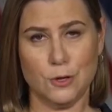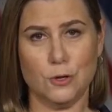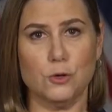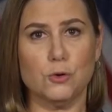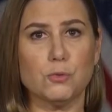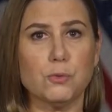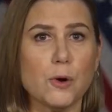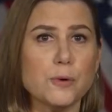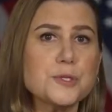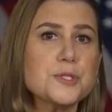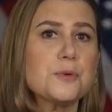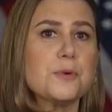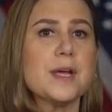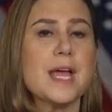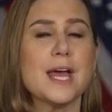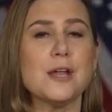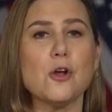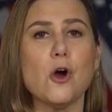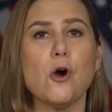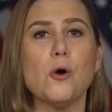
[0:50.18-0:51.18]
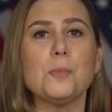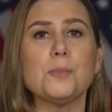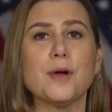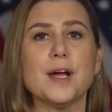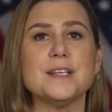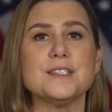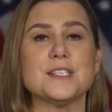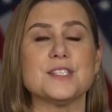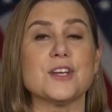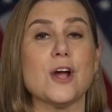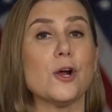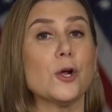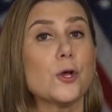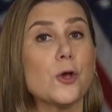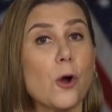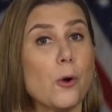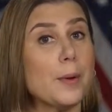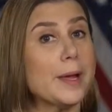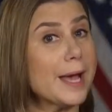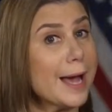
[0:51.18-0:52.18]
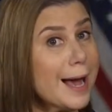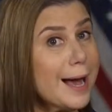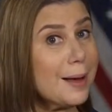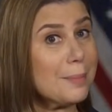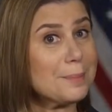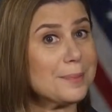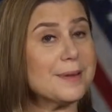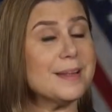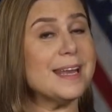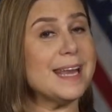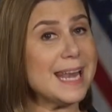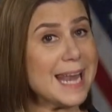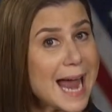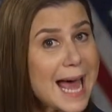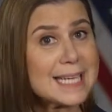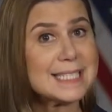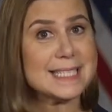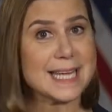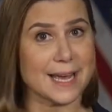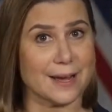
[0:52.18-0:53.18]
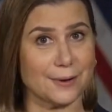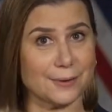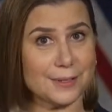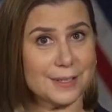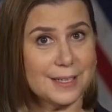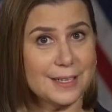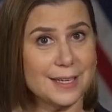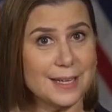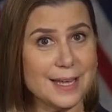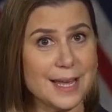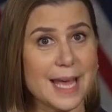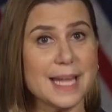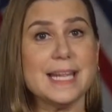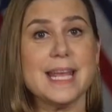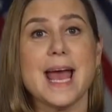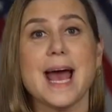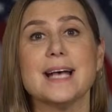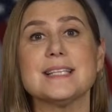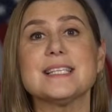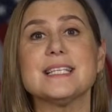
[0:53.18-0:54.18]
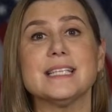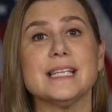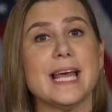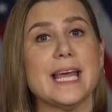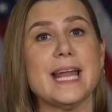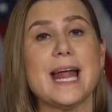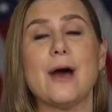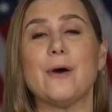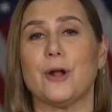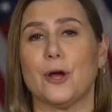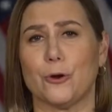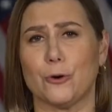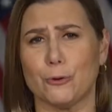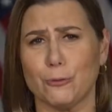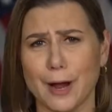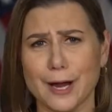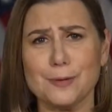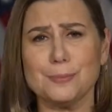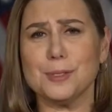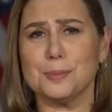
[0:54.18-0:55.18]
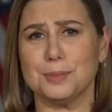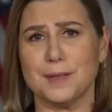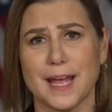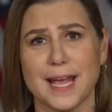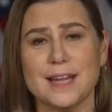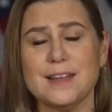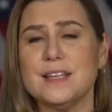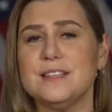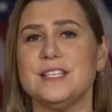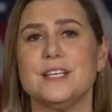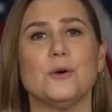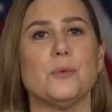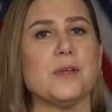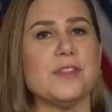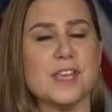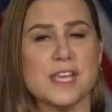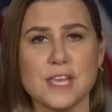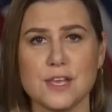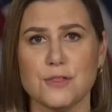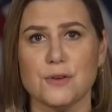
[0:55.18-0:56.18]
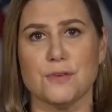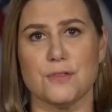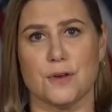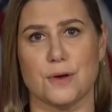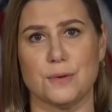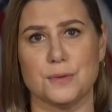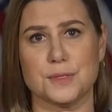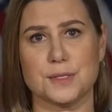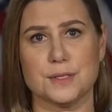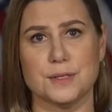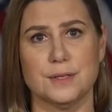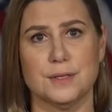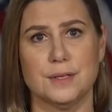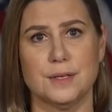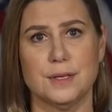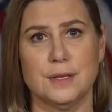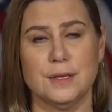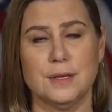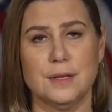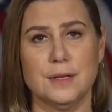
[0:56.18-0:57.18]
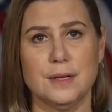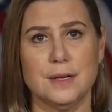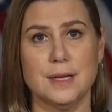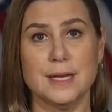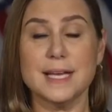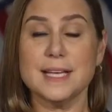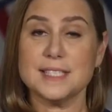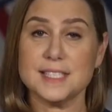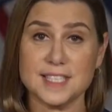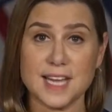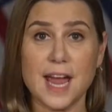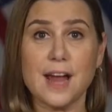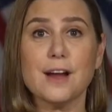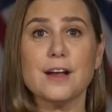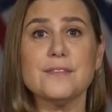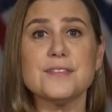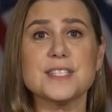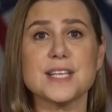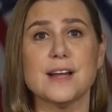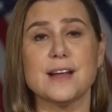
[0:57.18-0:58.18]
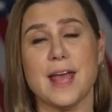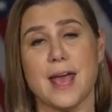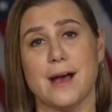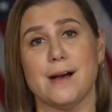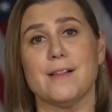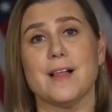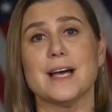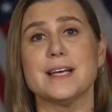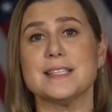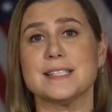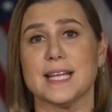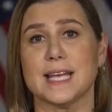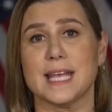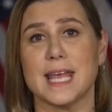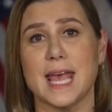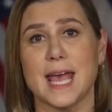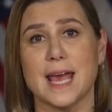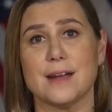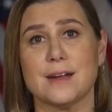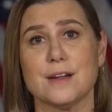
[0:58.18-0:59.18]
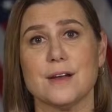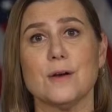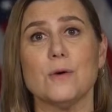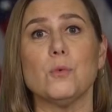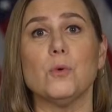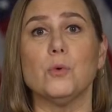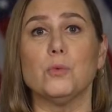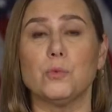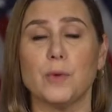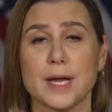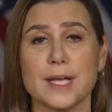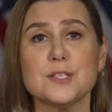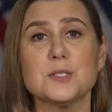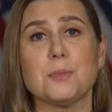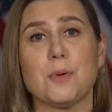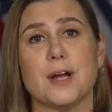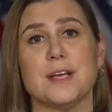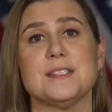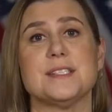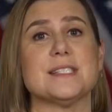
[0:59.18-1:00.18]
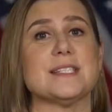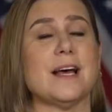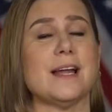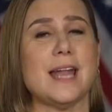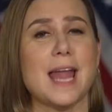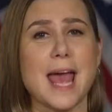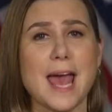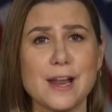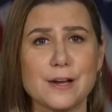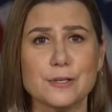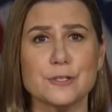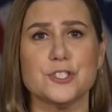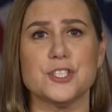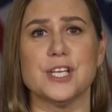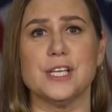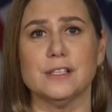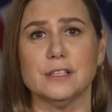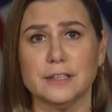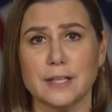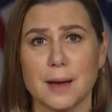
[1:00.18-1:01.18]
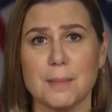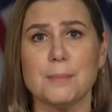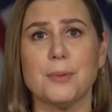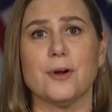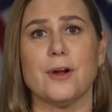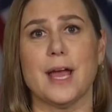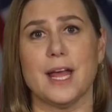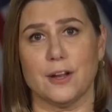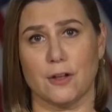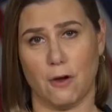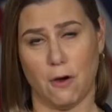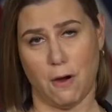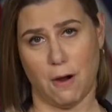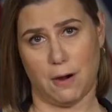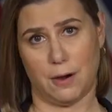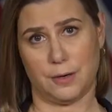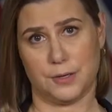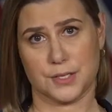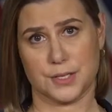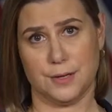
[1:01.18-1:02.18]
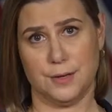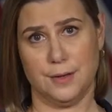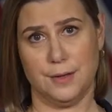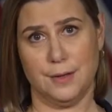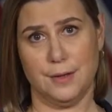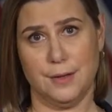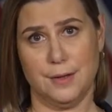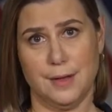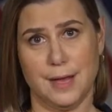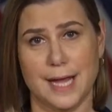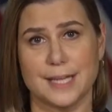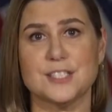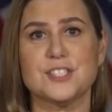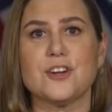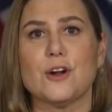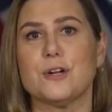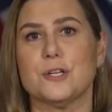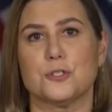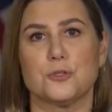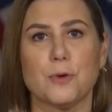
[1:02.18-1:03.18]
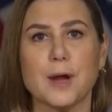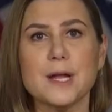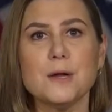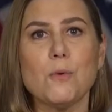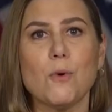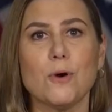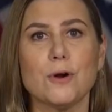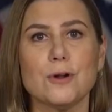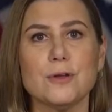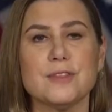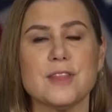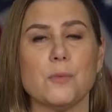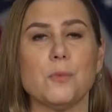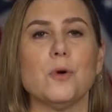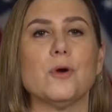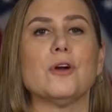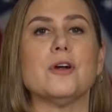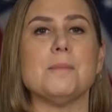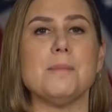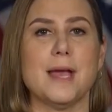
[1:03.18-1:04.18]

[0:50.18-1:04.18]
Grocery and home prices are going up, not down, and he hasn't laid out a credible plan to deal with either of those. His tariffs on allies like Canada will raise prices on energy, lumber, and cars, and start a trade war that will hurt